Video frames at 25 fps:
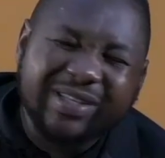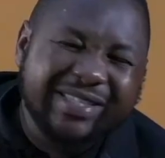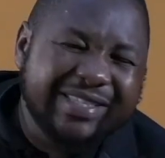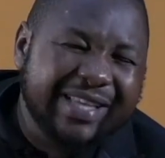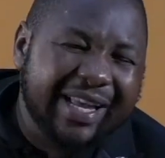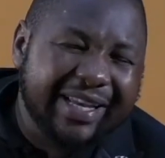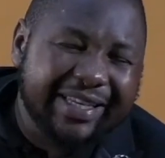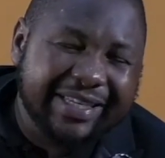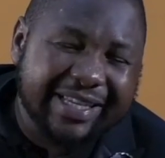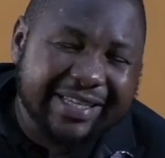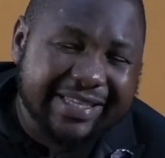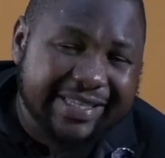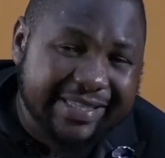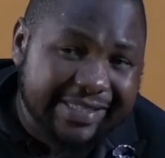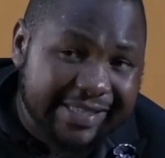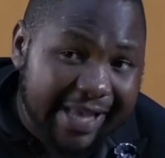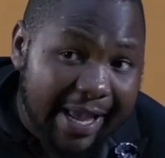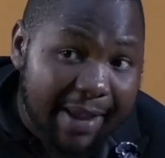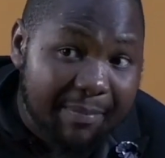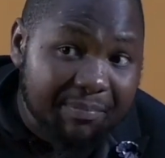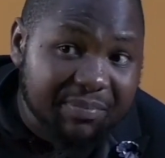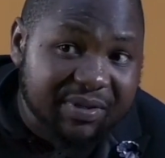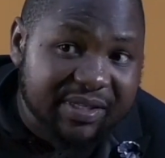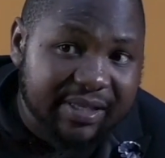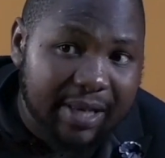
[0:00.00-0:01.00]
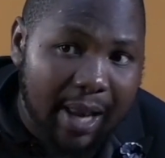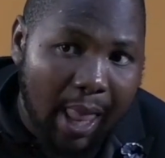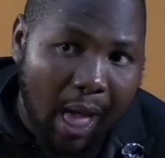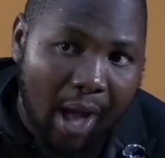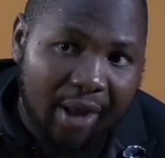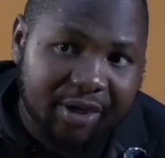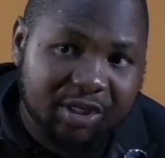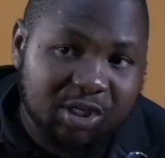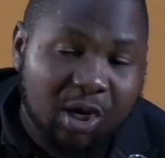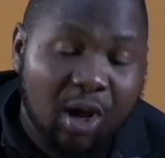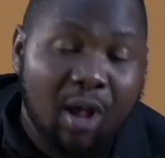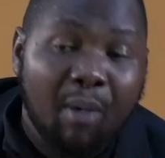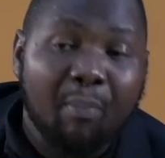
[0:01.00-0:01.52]
said the same
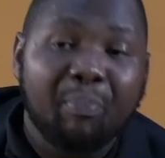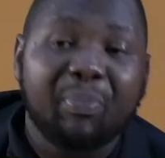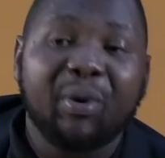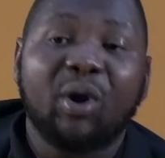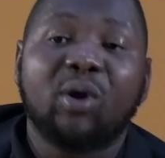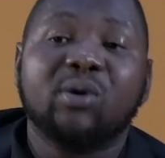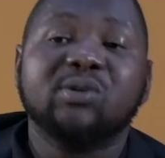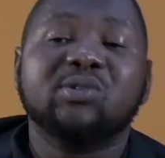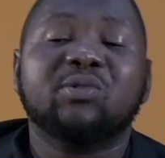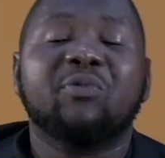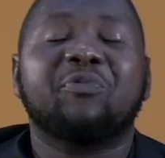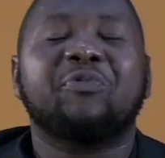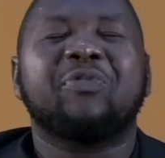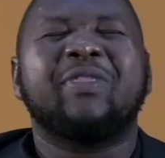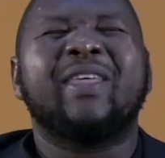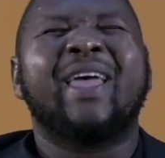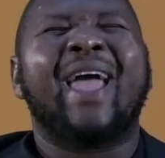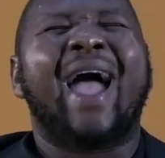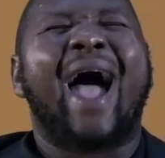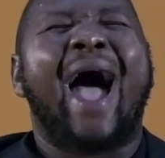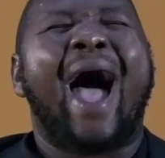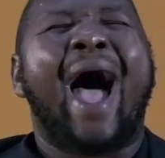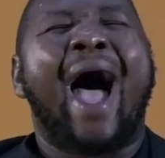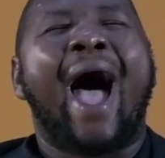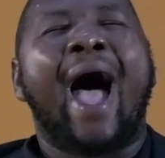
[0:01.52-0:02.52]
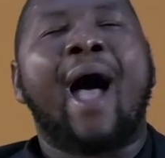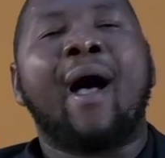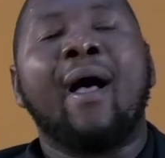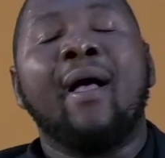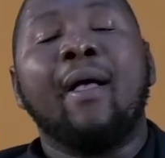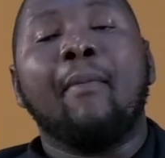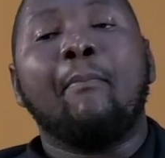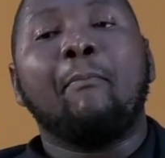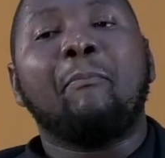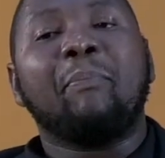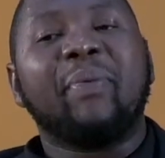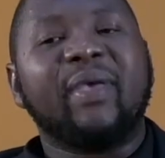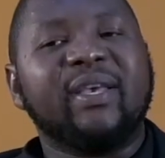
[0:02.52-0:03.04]
sludge because of there are
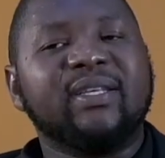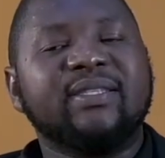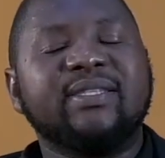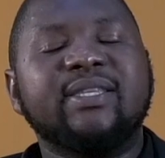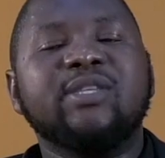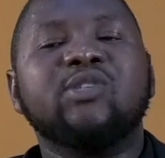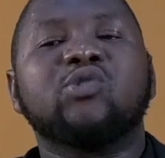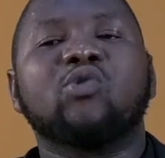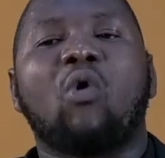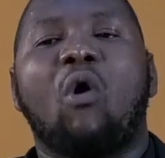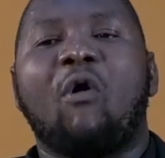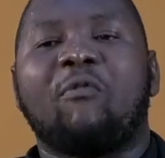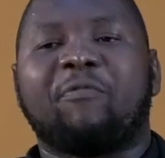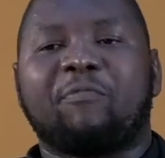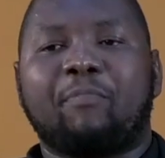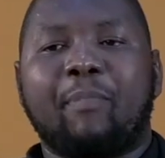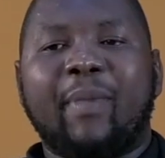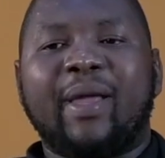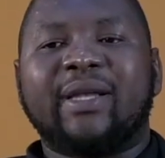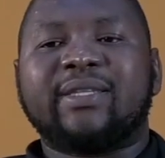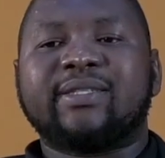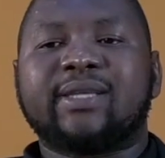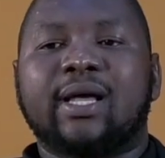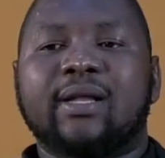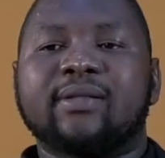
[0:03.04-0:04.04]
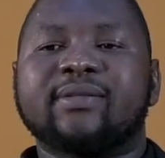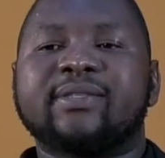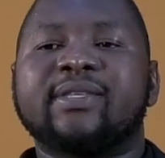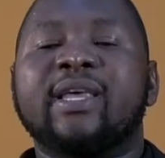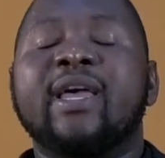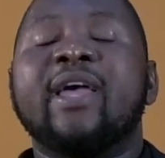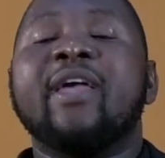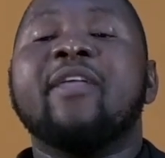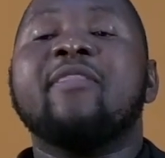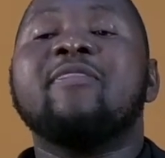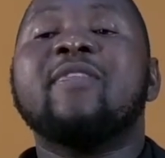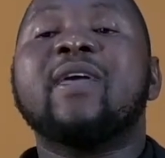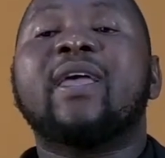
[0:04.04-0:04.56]
pieces of metals
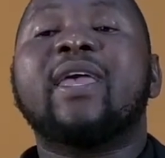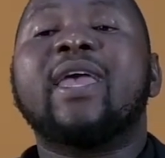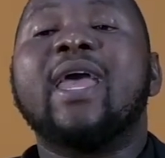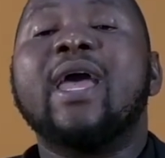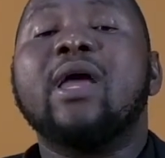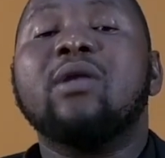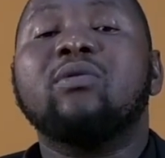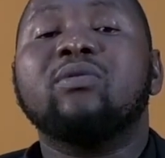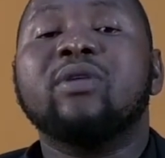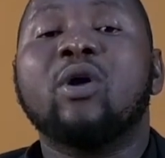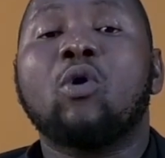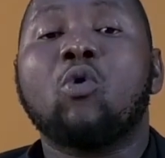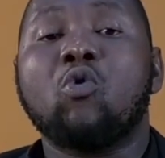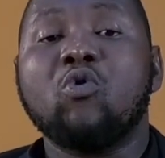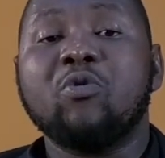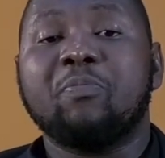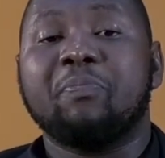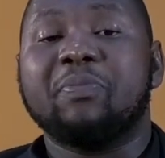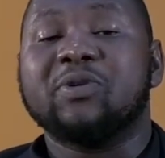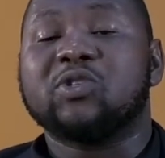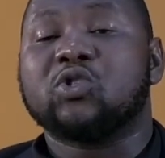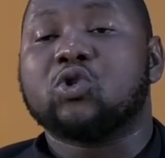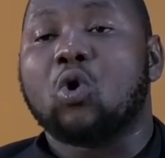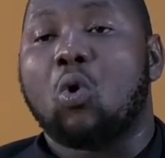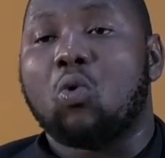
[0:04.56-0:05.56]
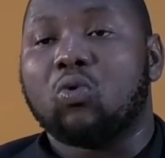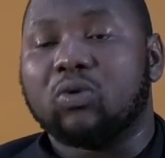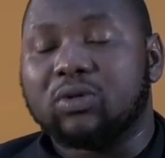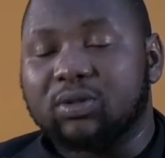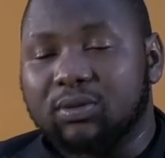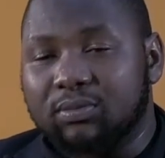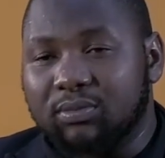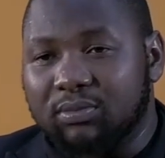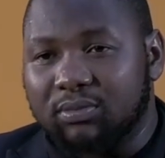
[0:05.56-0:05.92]
they could be sold.